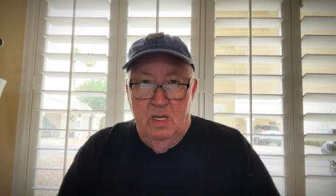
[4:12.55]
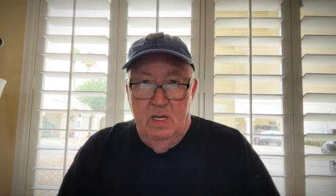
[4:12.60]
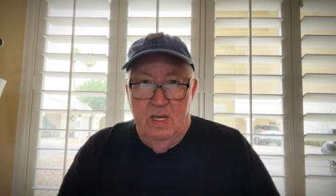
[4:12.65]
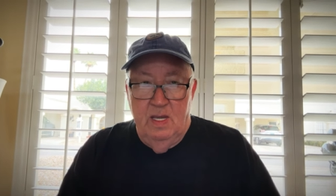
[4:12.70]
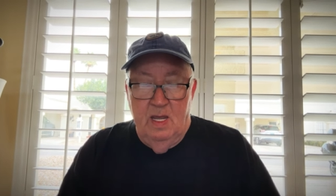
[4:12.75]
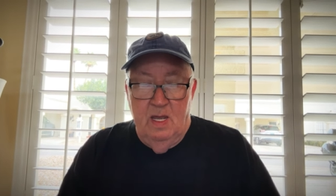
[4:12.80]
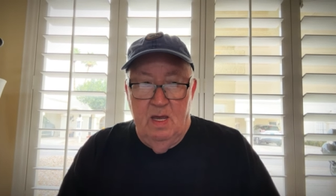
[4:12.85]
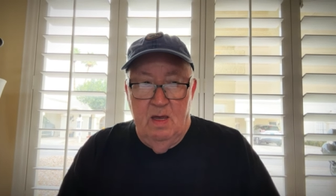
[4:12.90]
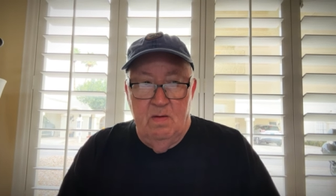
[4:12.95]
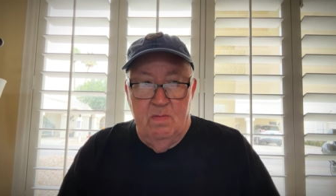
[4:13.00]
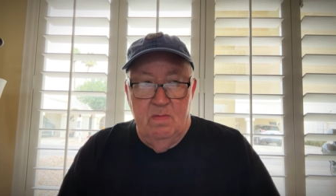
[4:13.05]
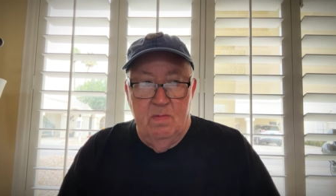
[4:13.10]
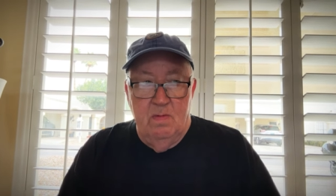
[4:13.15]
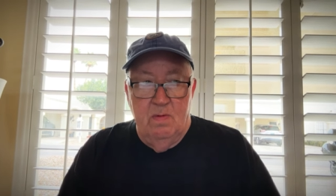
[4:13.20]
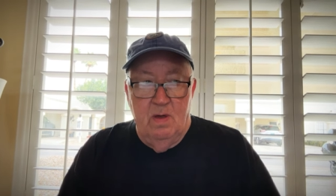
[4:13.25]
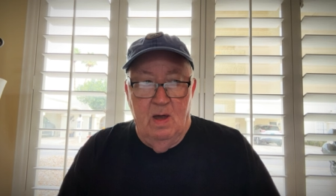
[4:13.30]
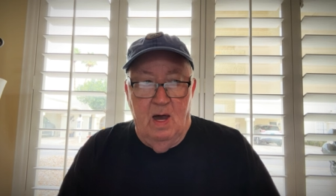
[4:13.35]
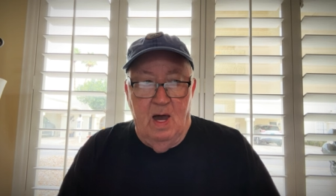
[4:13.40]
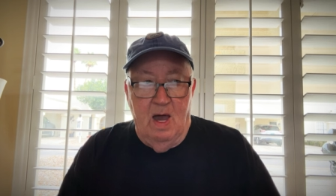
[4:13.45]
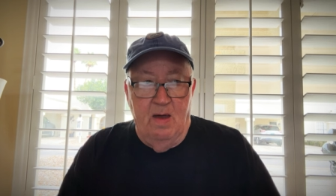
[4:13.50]
Now,
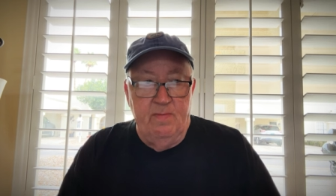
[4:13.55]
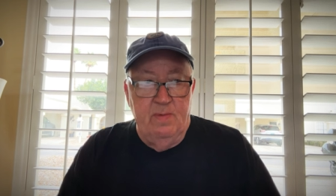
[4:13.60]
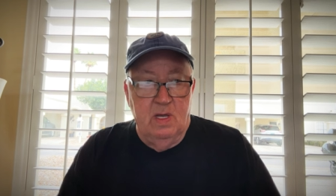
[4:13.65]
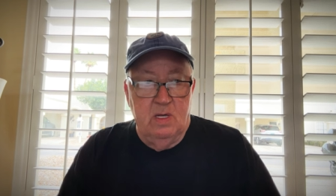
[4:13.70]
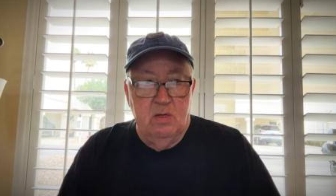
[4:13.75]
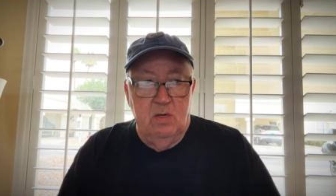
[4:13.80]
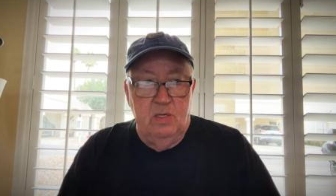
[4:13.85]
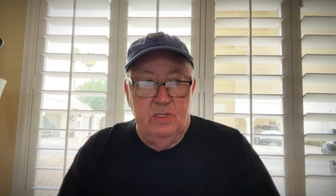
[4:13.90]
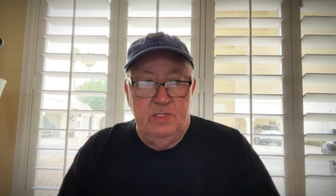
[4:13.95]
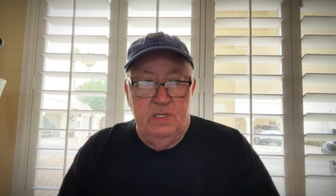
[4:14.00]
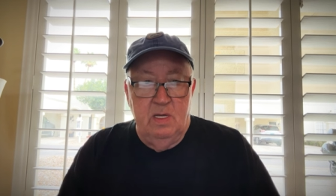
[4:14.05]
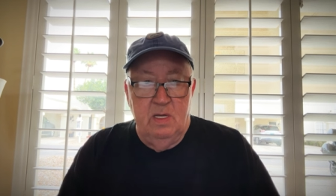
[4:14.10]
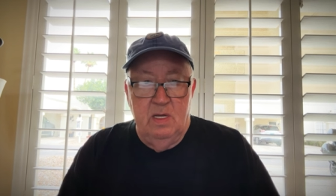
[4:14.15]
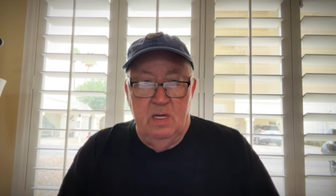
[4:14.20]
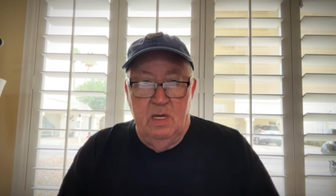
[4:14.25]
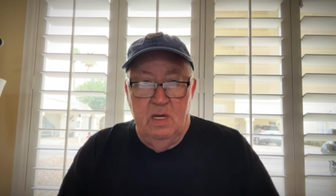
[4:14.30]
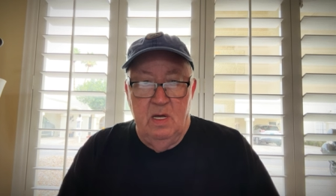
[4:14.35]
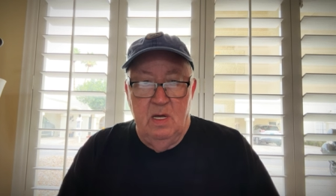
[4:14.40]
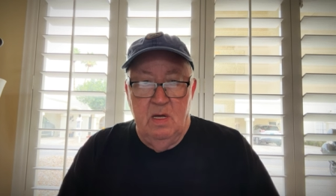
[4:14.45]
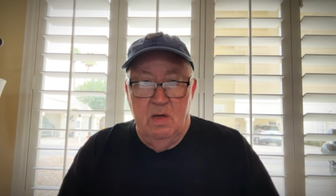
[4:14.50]
I'm not going to sit
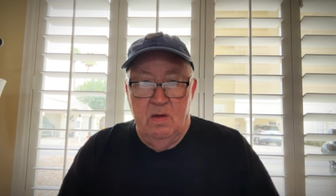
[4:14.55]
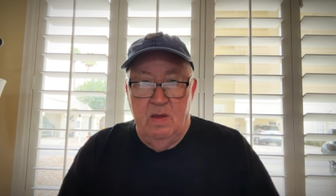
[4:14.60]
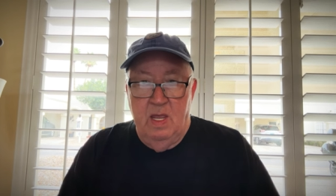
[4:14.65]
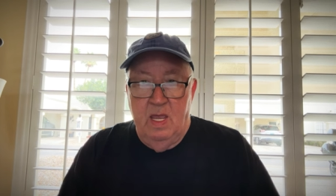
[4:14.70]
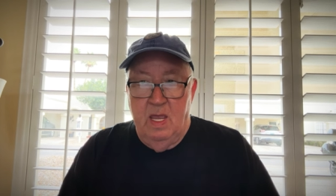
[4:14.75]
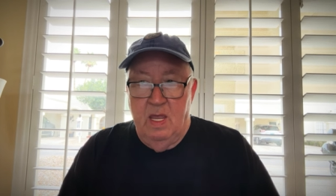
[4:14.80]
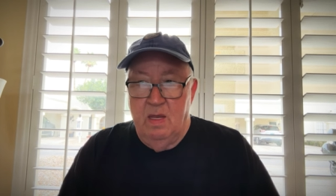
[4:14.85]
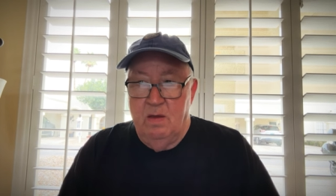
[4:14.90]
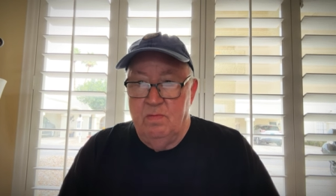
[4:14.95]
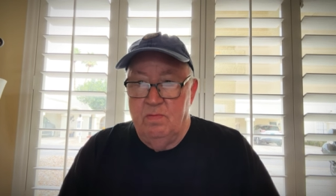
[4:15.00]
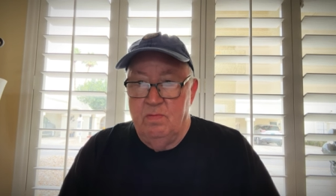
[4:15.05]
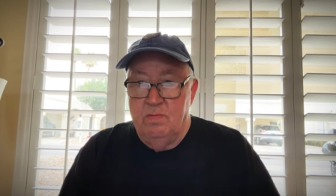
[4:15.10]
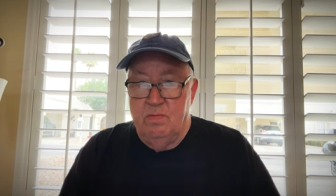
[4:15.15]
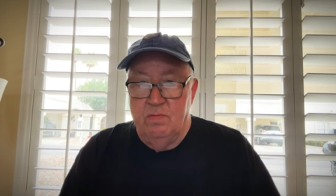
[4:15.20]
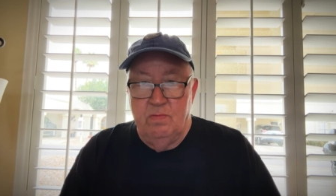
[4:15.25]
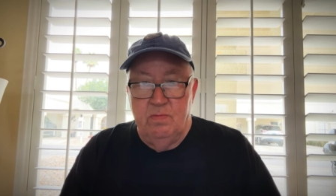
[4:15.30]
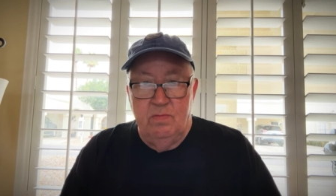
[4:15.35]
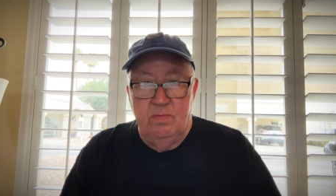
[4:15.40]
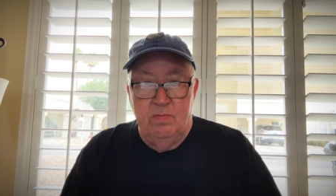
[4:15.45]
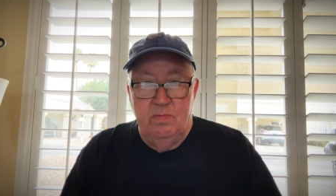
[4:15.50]
here and